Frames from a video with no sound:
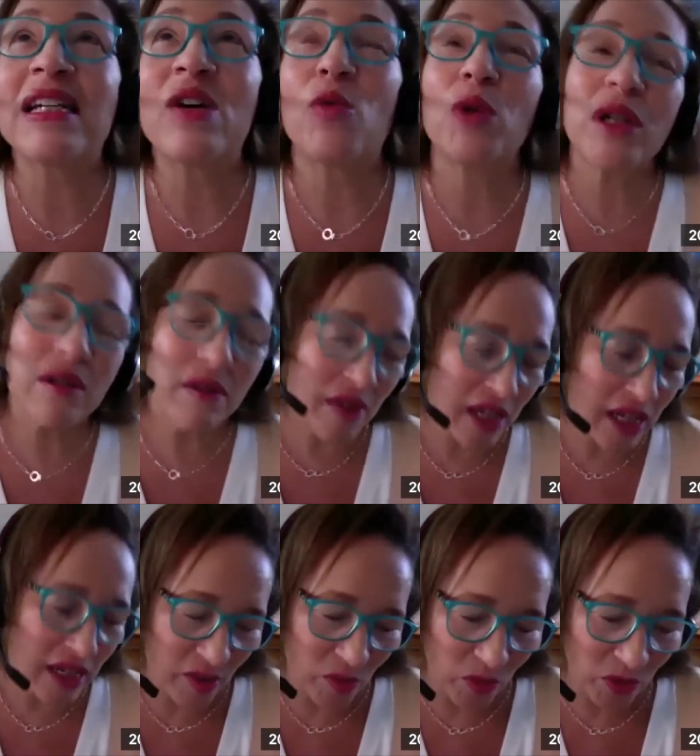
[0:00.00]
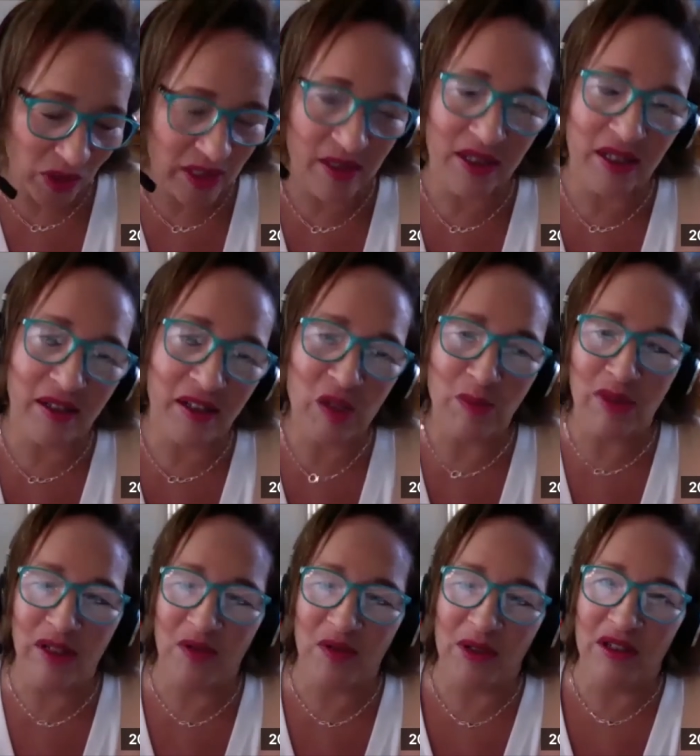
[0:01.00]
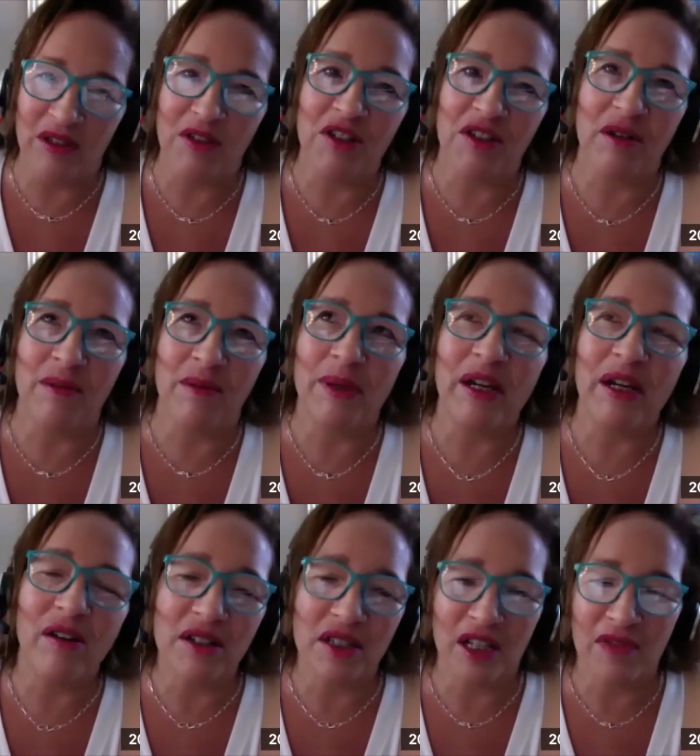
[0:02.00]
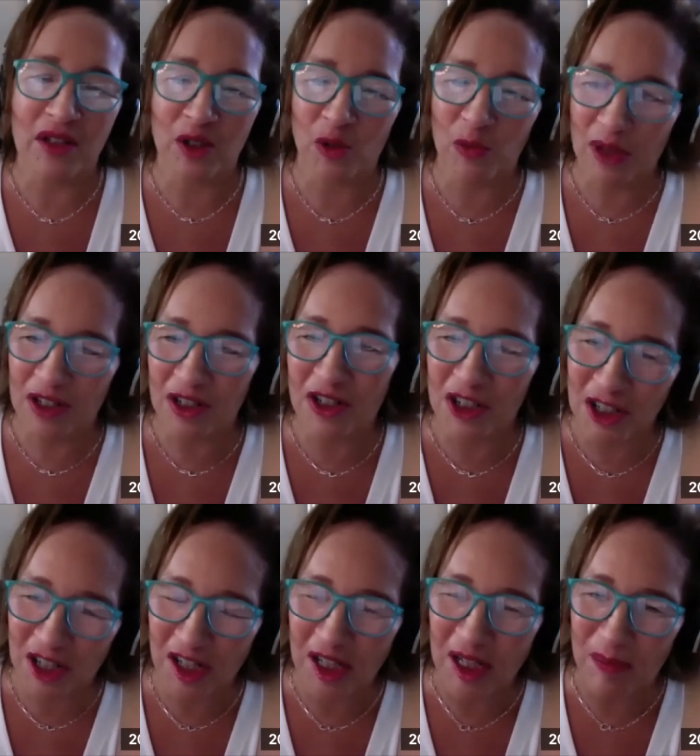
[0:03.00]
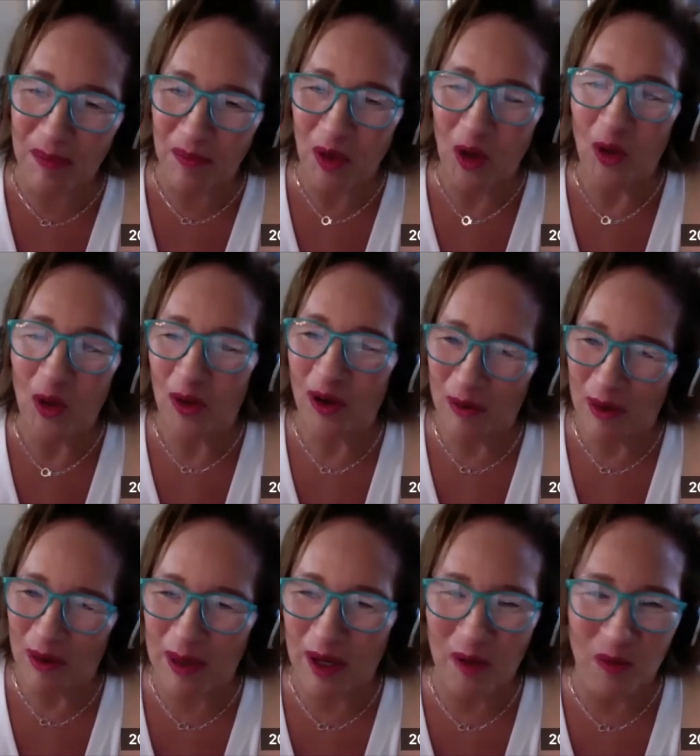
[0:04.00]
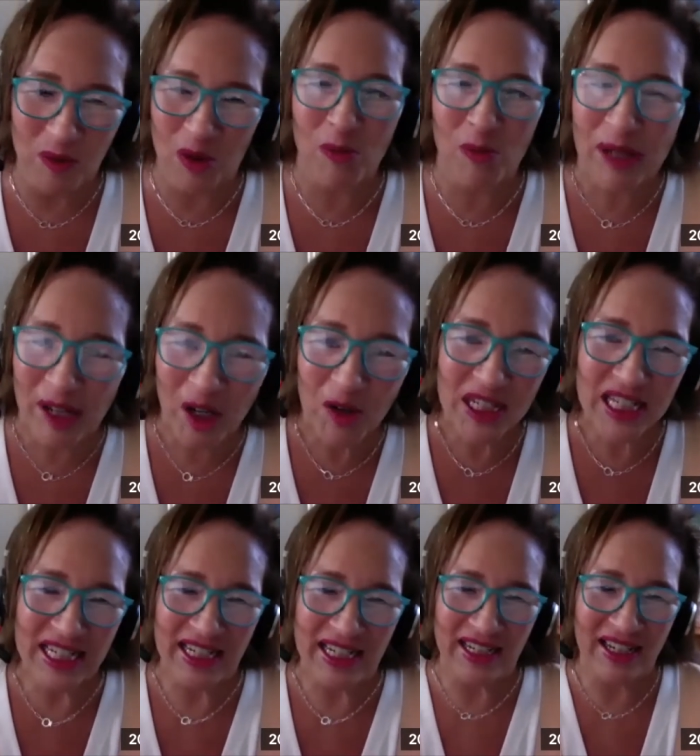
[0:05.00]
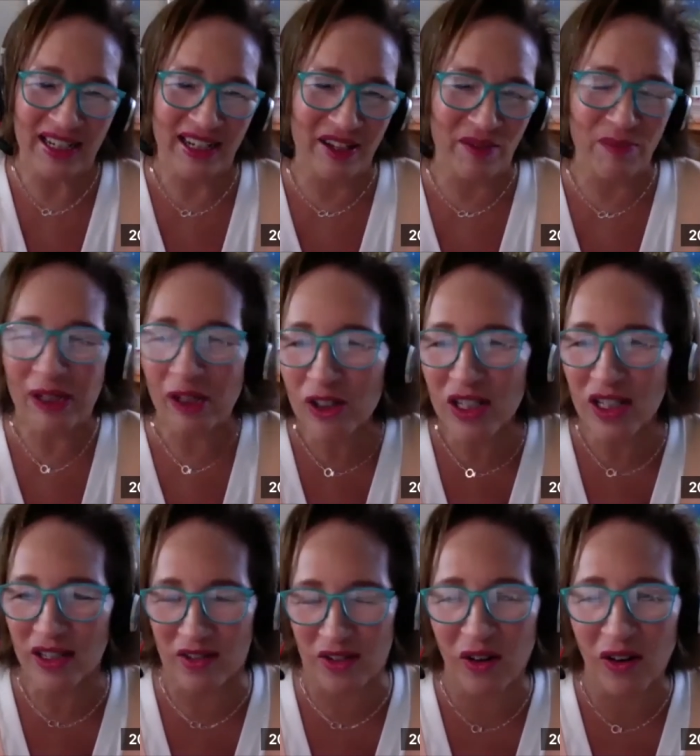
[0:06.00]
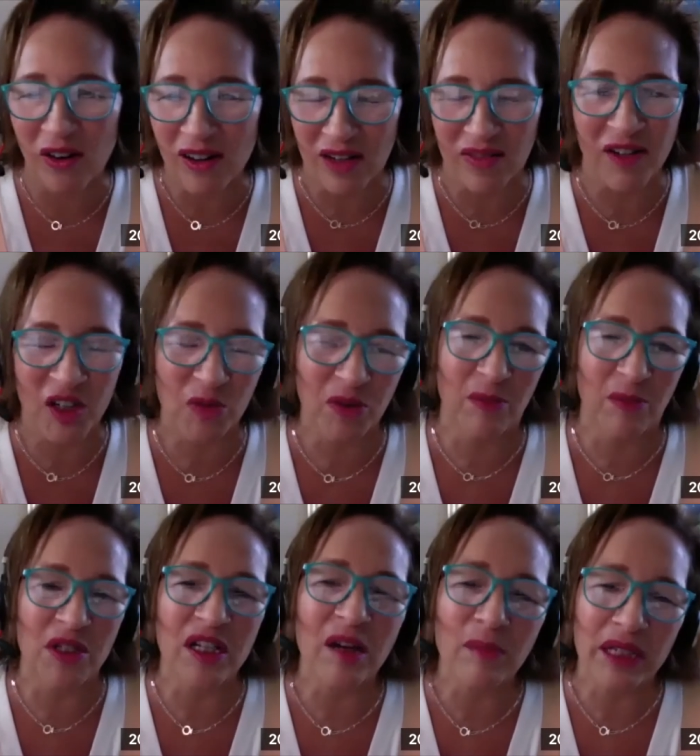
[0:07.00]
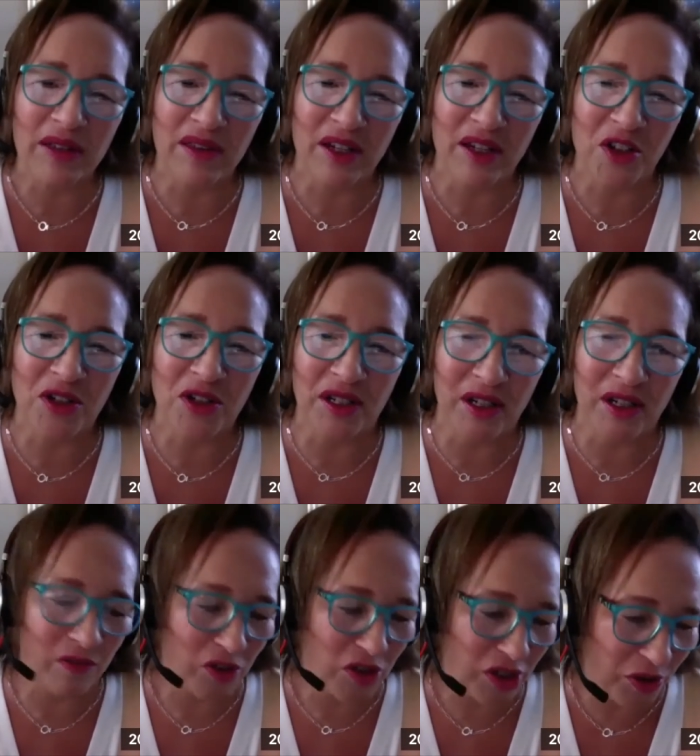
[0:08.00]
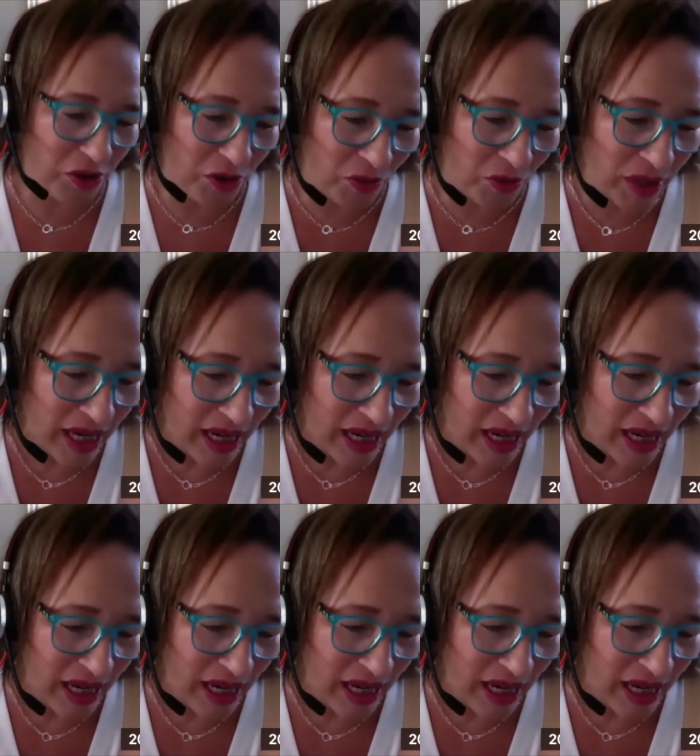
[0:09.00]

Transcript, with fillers: one of the things that really just gets me is when sh- parents have so much shame about their parenting. And parenting is hard. I think it's one of the most humbling things you can ever do.